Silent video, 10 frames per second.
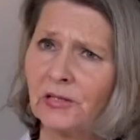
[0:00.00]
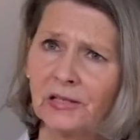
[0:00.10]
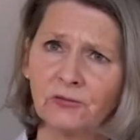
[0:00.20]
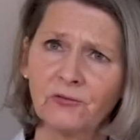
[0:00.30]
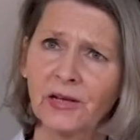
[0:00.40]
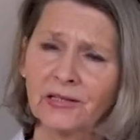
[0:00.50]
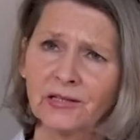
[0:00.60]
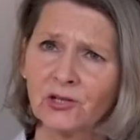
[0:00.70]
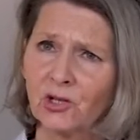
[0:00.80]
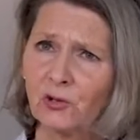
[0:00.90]
All
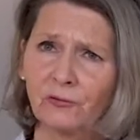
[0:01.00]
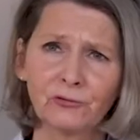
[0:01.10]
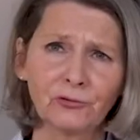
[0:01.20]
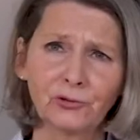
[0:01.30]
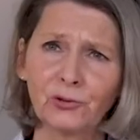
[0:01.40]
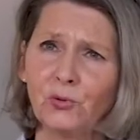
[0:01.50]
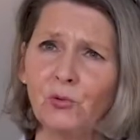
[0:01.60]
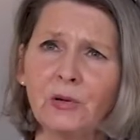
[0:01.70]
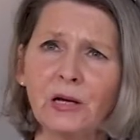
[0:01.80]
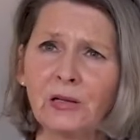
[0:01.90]
secondary plant
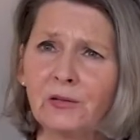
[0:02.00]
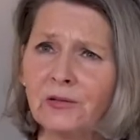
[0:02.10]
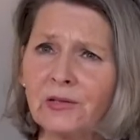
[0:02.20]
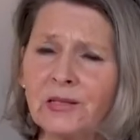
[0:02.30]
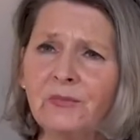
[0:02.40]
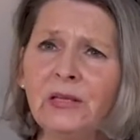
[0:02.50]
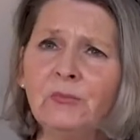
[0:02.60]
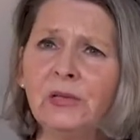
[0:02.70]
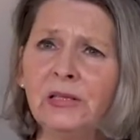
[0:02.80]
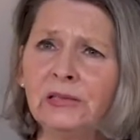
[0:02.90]
substances,
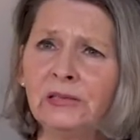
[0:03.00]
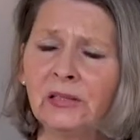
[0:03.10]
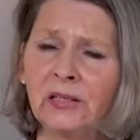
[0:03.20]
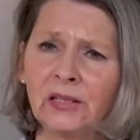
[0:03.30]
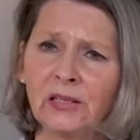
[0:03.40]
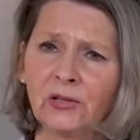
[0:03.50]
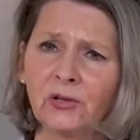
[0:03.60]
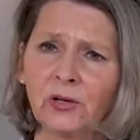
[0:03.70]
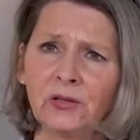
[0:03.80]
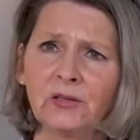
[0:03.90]
garlic,
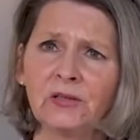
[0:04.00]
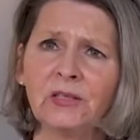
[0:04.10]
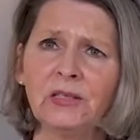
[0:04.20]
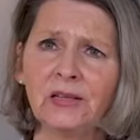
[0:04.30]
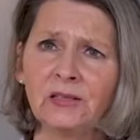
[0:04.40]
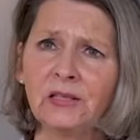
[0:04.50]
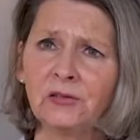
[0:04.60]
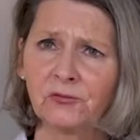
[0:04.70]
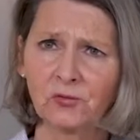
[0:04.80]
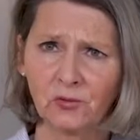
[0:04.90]
onions, can
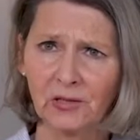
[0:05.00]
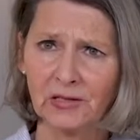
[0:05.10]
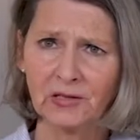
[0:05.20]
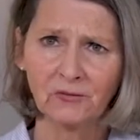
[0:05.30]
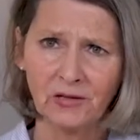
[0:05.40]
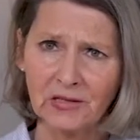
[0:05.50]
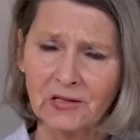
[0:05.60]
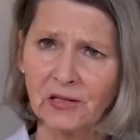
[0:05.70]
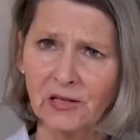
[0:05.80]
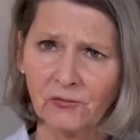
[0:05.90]
now
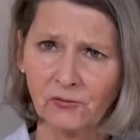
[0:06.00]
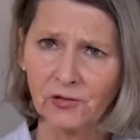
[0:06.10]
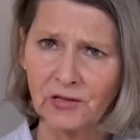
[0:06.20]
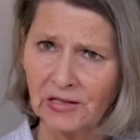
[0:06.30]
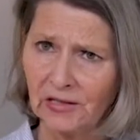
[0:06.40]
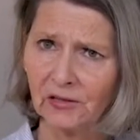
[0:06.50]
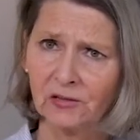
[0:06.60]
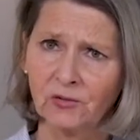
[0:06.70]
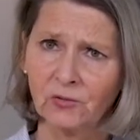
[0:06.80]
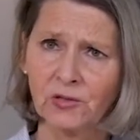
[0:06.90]
accelerate the
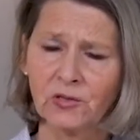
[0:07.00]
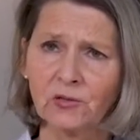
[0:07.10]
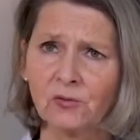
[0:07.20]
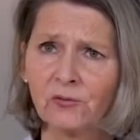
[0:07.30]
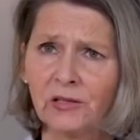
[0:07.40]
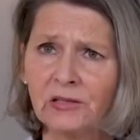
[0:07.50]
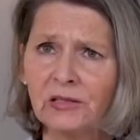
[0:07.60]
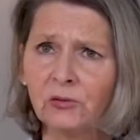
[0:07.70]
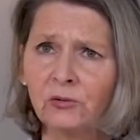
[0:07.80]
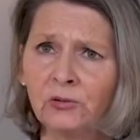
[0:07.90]
detoxification
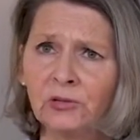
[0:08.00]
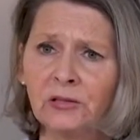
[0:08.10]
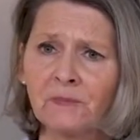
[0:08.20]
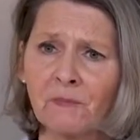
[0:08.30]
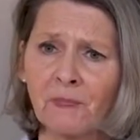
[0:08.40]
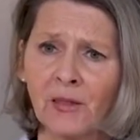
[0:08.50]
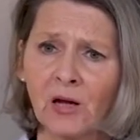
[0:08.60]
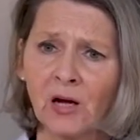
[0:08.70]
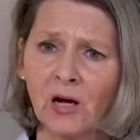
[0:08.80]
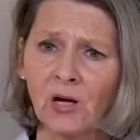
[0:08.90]
significantly
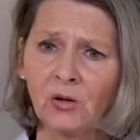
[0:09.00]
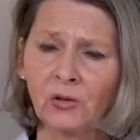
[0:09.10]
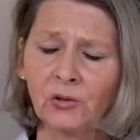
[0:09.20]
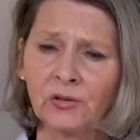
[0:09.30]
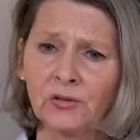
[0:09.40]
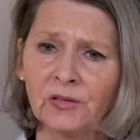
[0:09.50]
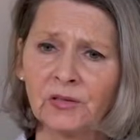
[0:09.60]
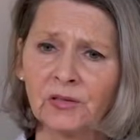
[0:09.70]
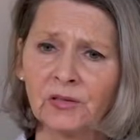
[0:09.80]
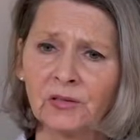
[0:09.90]
through salivation
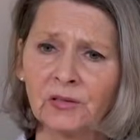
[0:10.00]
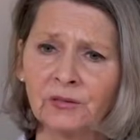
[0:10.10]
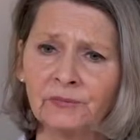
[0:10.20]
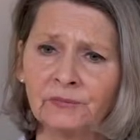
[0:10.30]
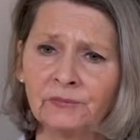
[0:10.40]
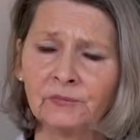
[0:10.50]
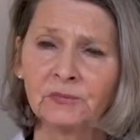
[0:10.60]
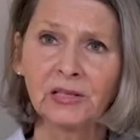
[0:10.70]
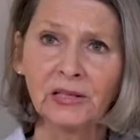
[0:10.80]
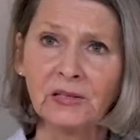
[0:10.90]
and drink.
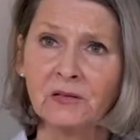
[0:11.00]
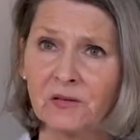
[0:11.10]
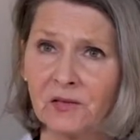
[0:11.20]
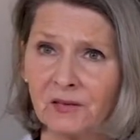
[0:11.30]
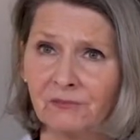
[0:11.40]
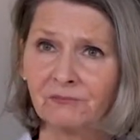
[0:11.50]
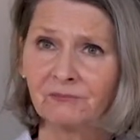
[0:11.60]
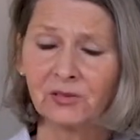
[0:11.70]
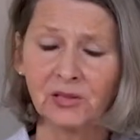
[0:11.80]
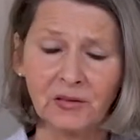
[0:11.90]
Drink a
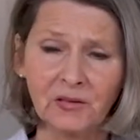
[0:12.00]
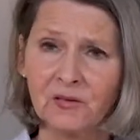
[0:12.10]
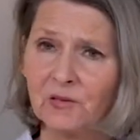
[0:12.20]
lot.